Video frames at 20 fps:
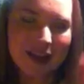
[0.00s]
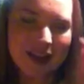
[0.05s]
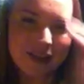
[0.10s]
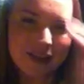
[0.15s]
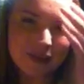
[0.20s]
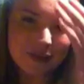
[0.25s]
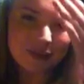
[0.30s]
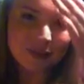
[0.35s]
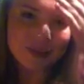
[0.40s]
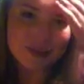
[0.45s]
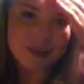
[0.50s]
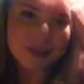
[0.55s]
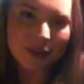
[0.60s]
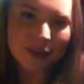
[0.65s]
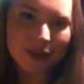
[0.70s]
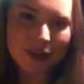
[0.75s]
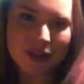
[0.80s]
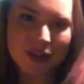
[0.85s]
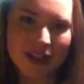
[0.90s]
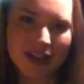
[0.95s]
I've,
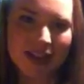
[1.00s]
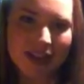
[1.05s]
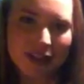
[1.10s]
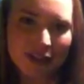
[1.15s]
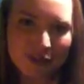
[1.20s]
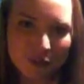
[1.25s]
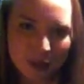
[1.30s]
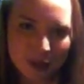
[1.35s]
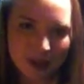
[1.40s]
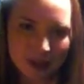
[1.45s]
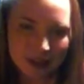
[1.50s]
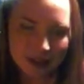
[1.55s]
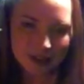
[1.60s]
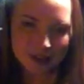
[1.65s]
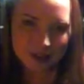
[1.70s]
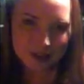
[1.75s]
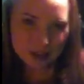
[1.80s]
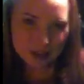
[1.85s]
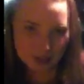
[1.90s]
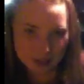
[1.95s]
a shiny forehead.
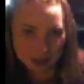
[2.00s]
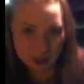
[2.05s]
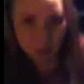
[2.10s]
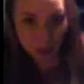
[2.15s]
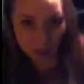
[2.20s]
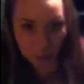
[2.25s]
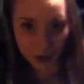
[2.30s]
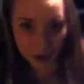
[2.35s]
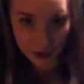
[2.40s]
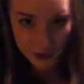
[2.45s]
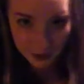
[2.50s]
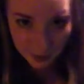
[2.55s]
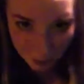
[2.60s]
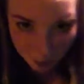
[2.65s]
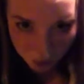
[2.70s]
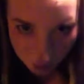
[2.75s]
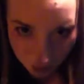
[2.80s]
Did you see my braid?